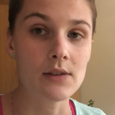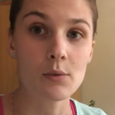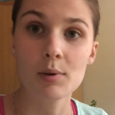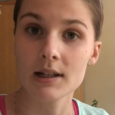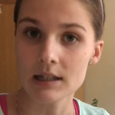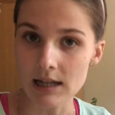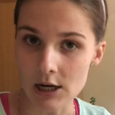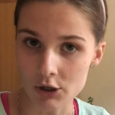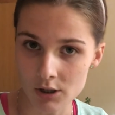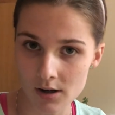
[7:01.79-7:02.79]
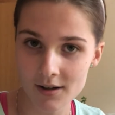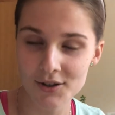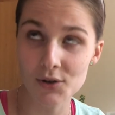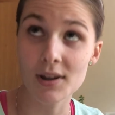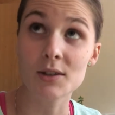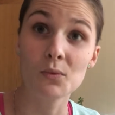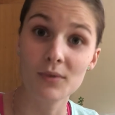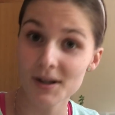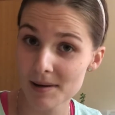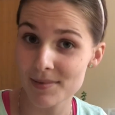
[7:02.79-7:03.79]
give a presentation on it. So that's
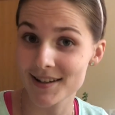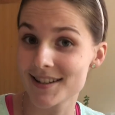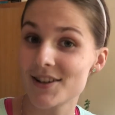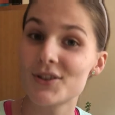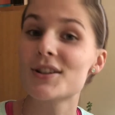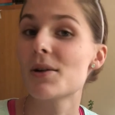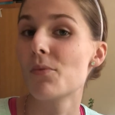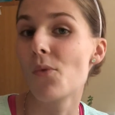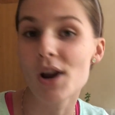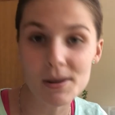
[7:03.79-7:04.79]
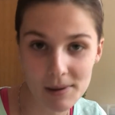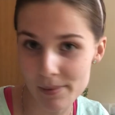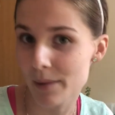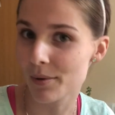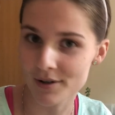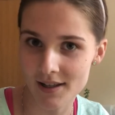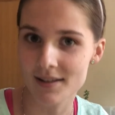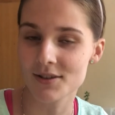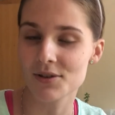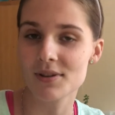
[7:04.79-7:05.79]
one of my presentations and one of my papers
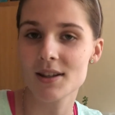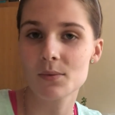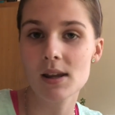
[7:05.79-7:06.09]
that's due this